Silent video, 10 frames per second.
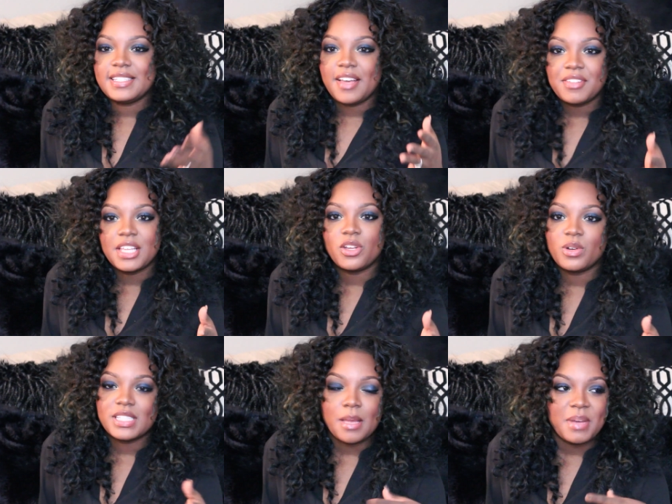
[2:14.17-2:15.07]
I definitely
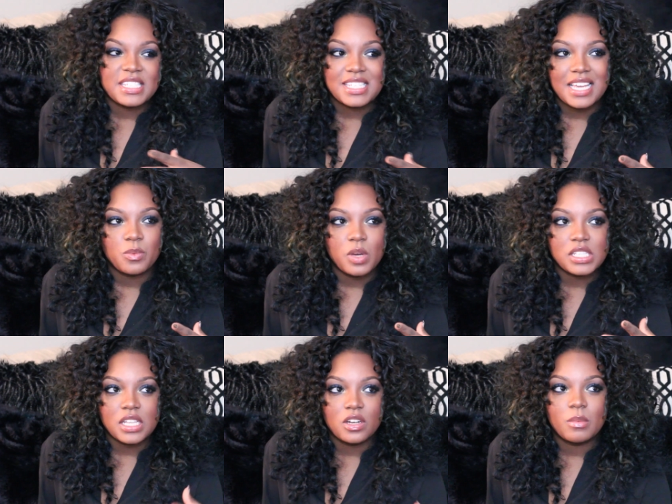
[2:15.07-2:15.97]
noticed that my skin
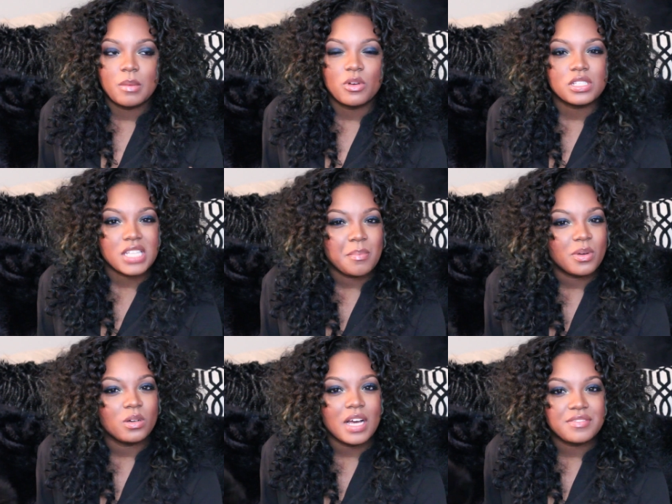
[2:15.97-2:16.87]
was a little bit more
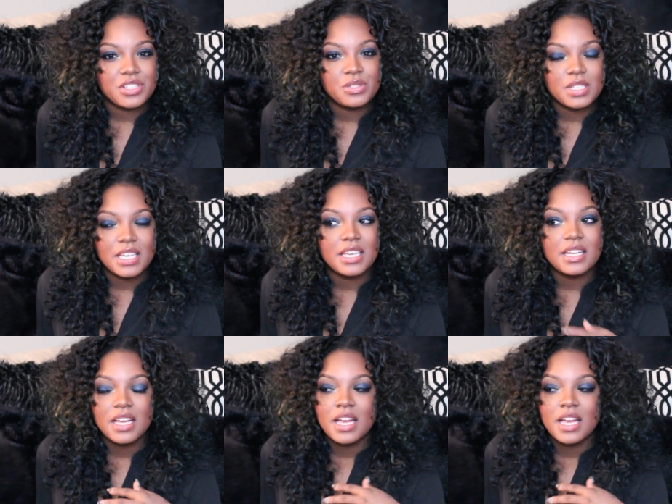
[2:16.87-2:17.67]
supple after using it.